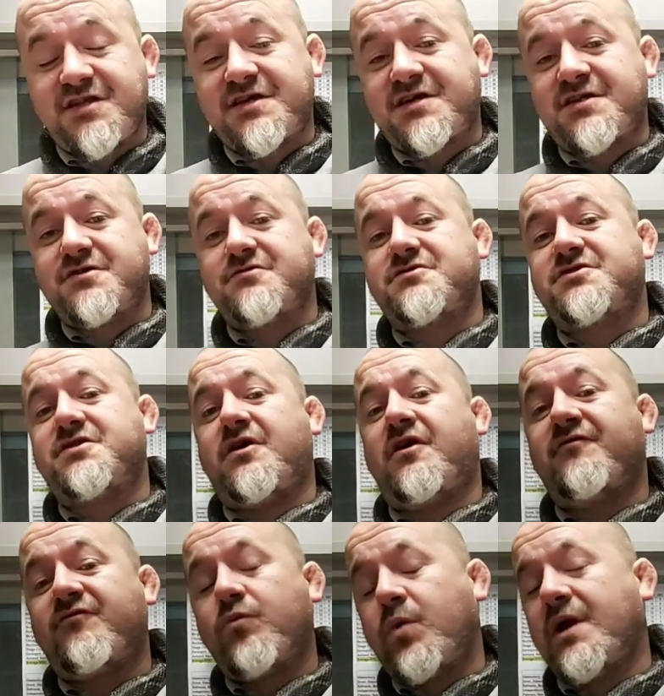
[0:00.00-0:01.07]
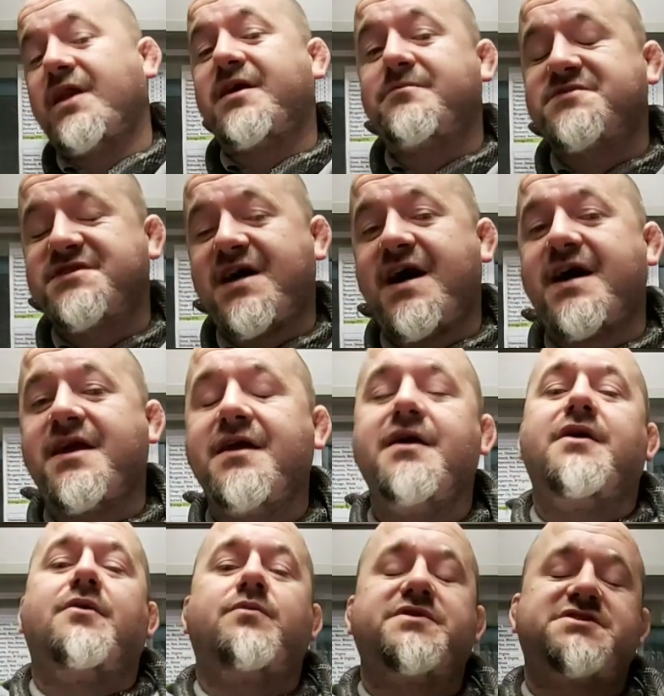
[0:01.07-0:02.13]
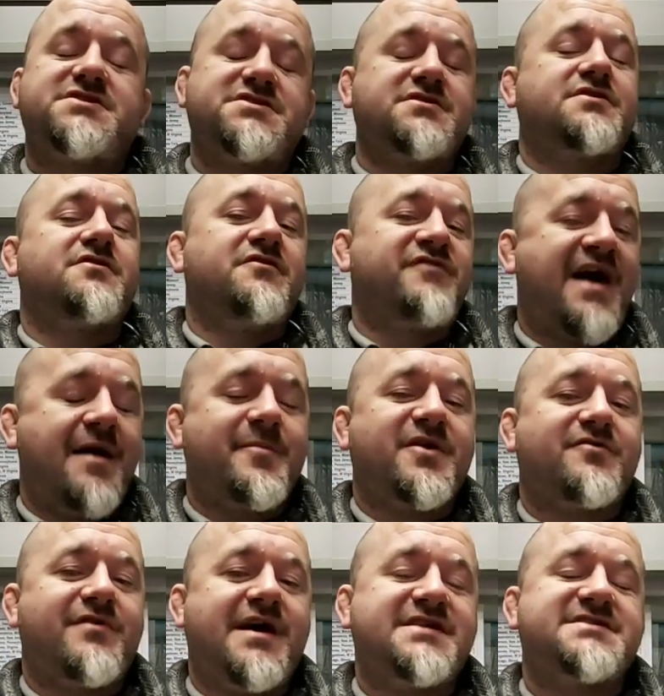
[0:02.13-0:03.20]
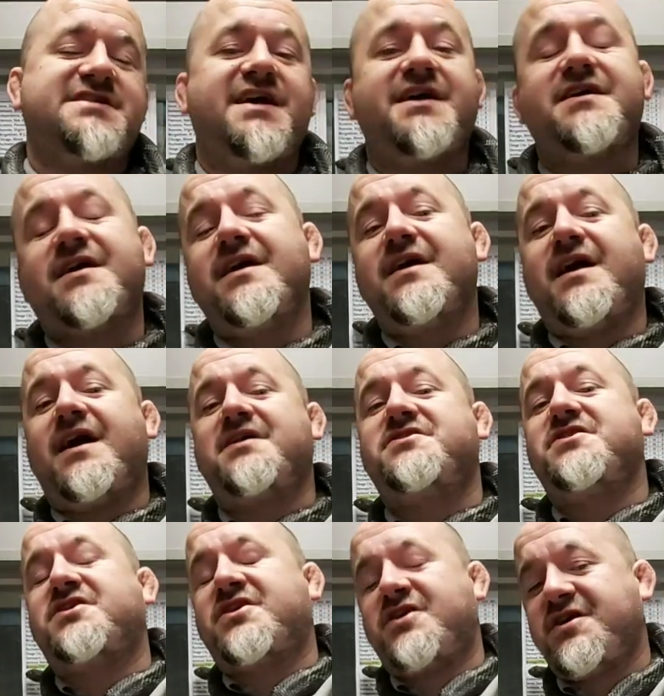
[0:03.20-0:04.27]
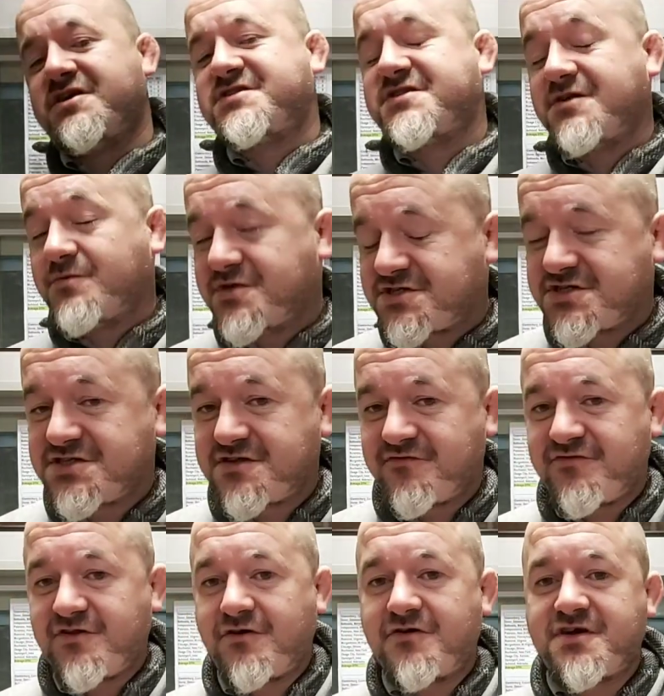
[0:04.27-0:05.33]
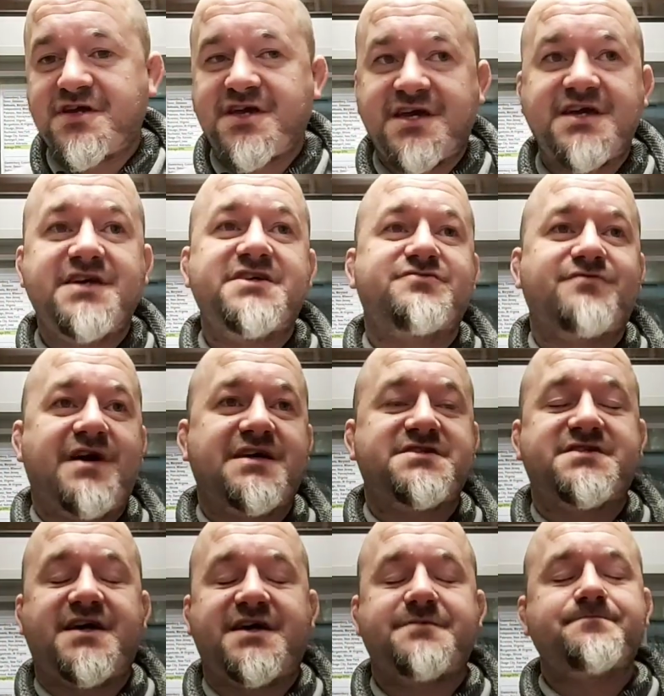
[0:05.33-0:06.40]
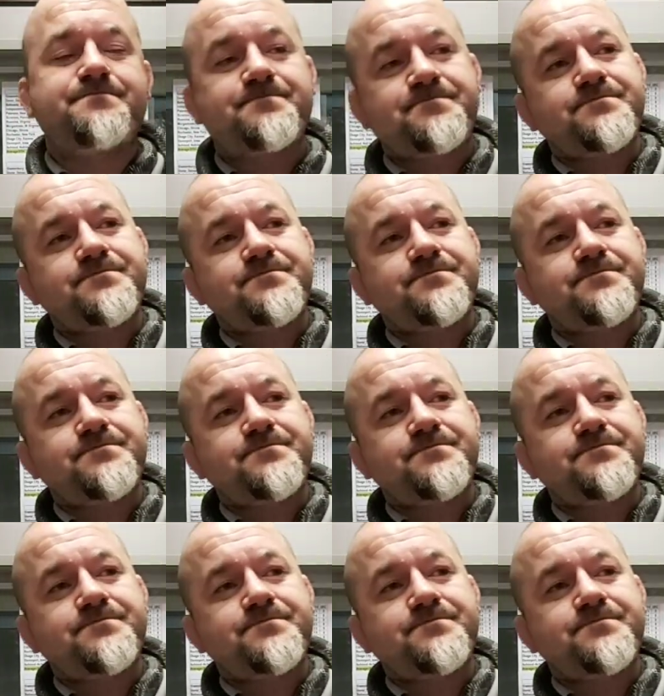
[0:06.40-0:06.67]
inclusion of williamsi, which is the Gulf Hammock rat snake, and deckerti, which is the Florida Keys rat snake.